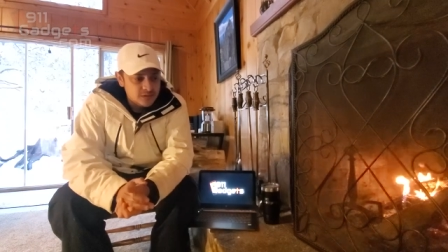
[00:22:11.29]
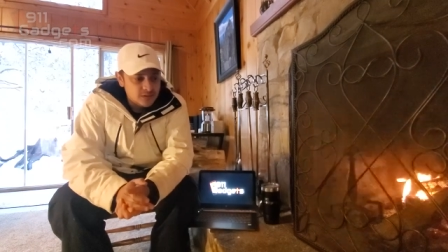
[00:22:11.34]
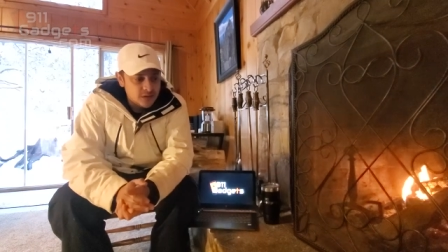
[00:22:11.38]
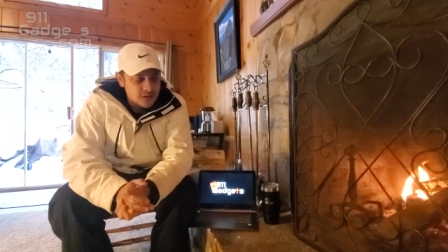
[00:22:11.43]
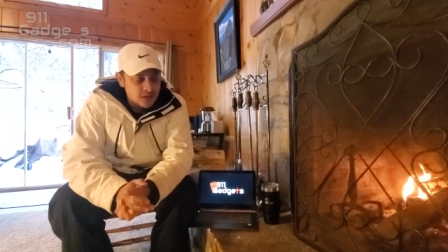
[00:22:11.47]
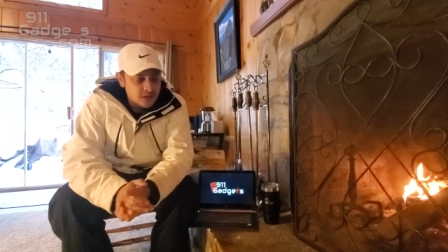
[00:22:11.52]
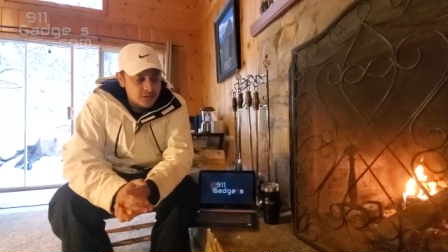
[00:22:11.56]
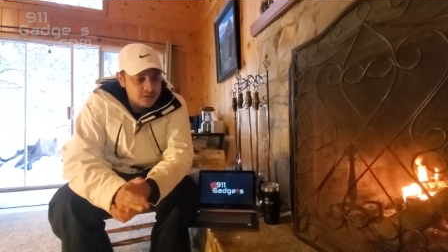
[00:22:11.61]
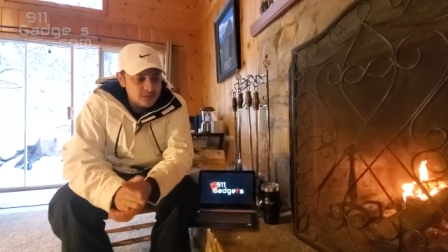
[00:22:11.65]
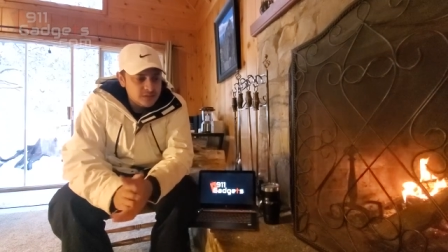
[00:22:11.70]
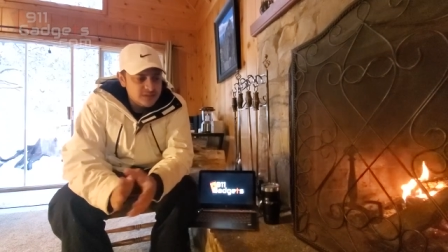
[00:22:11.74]

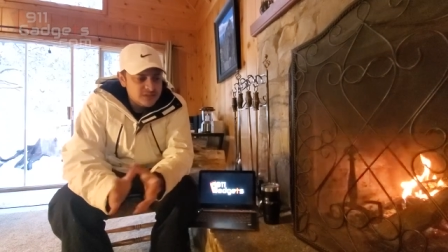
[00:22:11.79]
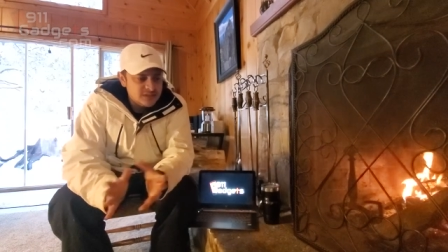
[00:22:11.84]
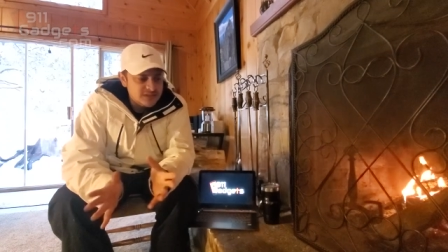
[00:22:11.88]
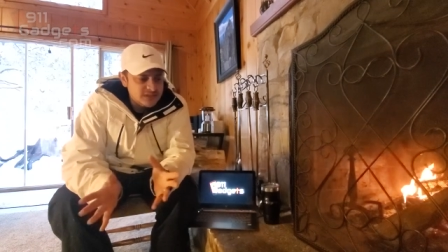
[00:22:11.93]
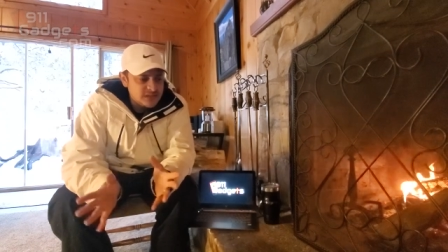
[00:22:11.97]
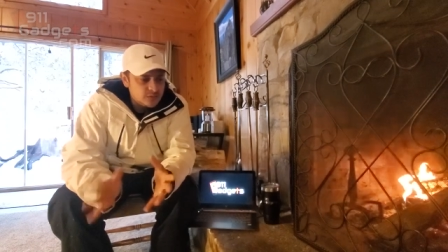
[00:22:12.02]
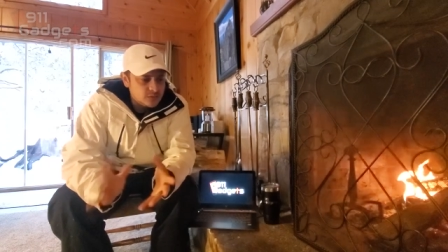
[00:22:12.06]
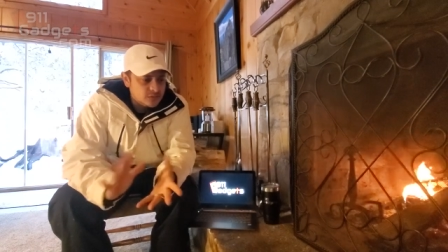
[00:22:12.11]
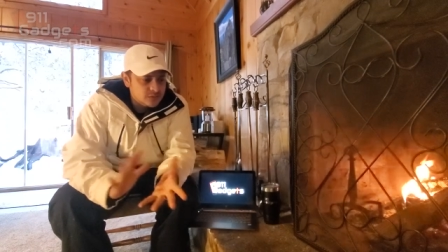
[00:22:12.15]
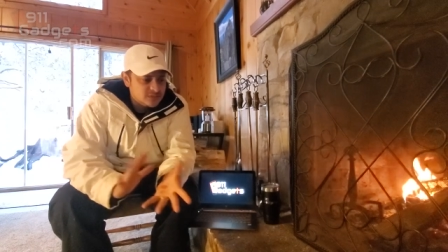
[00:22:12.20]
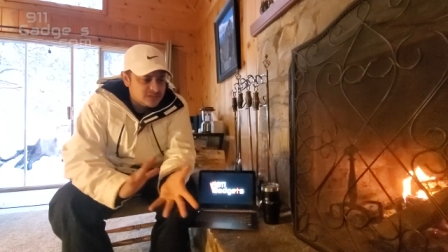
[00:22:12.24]

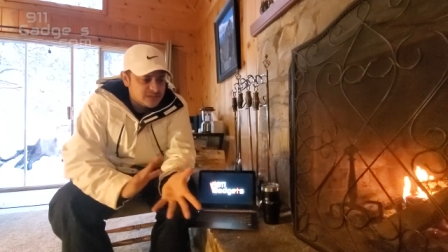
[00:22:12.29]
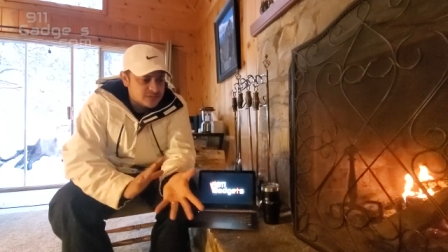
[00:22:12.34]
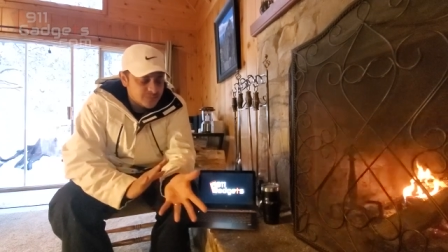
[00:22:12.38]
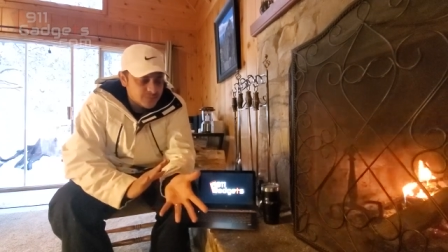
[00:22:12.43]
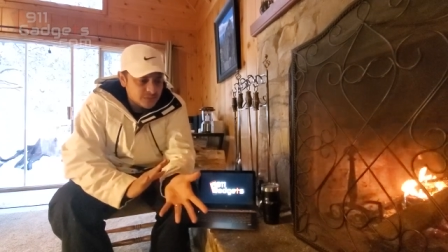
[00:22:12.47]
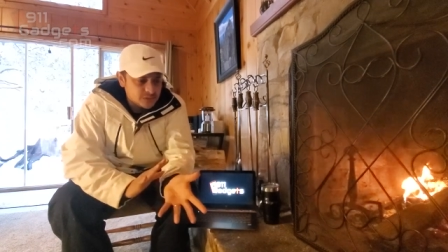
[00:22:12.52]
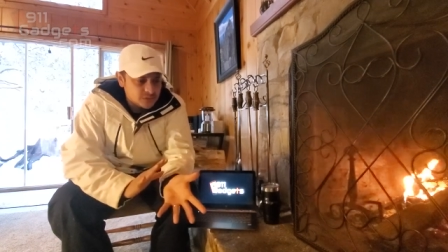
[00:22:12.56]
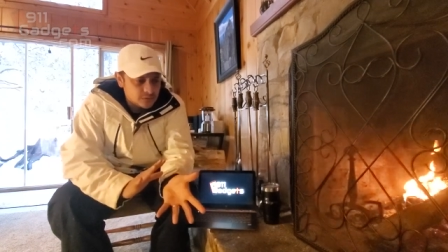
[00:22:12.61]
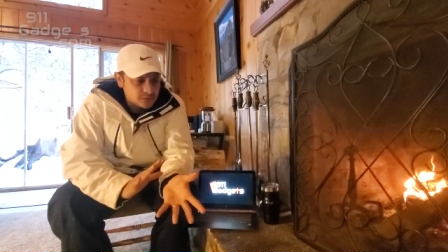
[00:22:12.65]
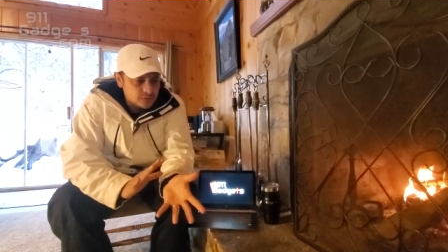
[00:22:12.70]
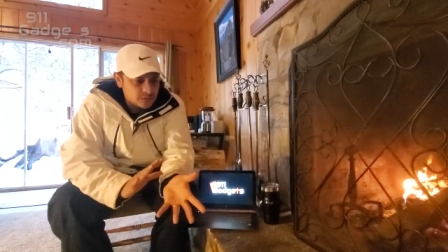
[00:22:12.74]

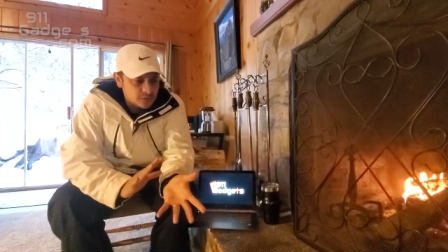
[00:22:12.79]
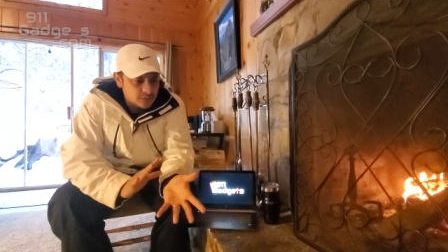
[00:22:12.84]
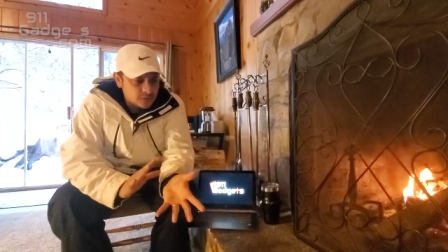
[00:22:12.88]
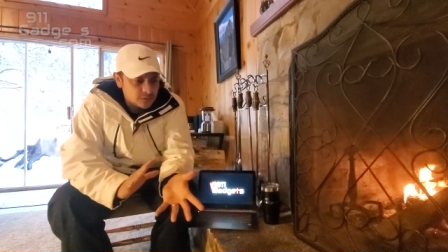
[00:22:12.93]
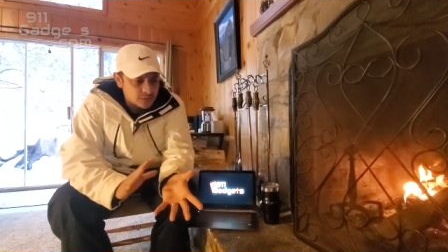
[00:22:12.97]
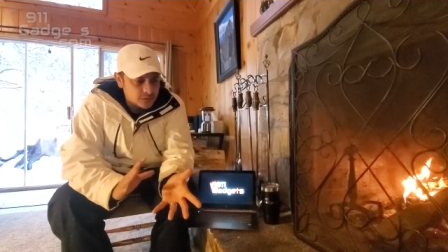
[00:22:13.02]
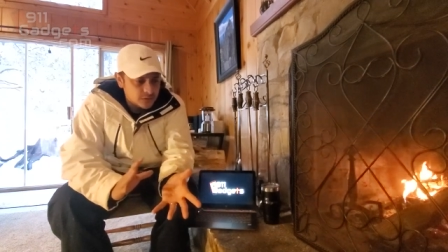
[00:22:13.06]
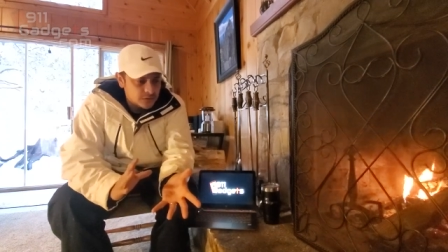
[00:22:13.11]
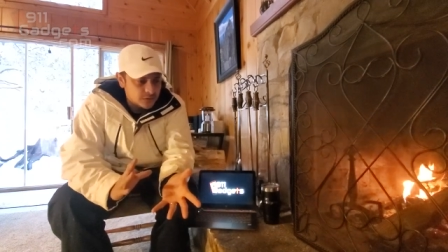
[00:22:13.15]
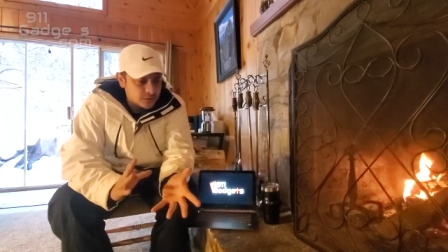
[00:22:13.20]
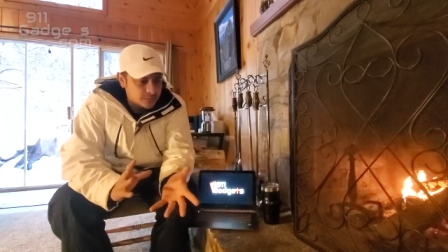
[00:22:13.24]
non-stereotypical
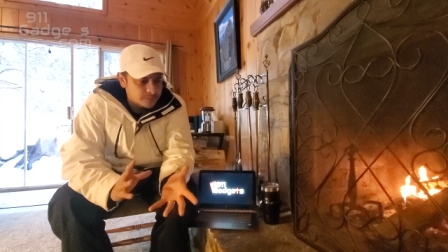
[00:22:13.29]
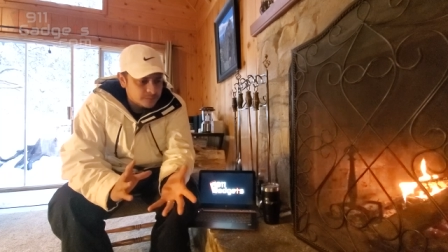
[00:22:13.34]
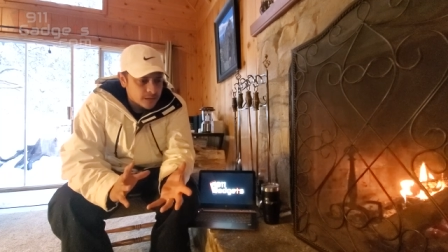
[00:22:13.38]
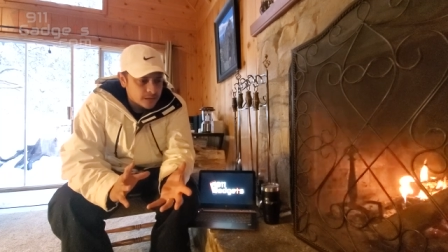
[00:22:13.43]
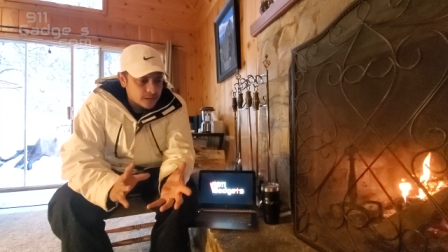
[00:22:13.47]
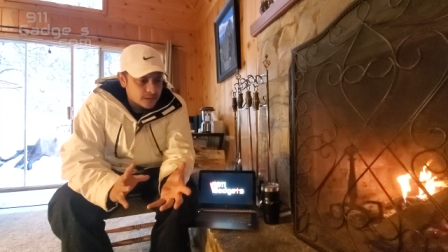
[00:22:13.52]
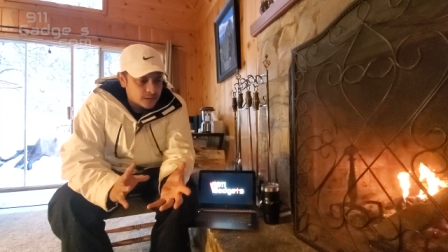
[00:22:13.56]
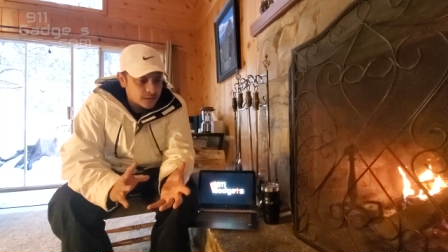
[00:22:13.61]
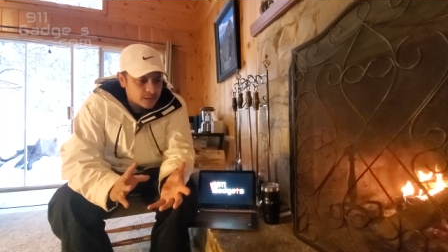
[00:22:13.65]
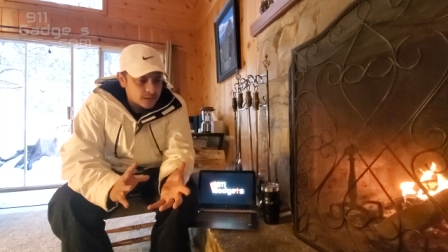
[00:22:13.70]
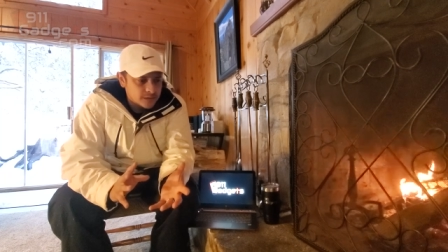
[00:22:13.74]
or
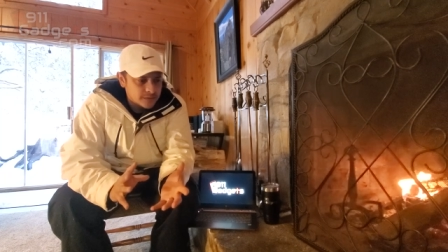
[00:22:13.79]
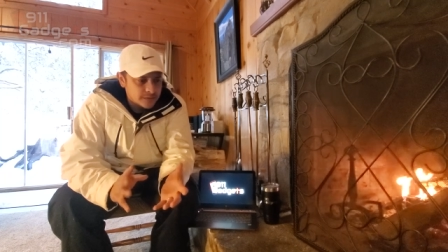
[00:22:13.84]
uh,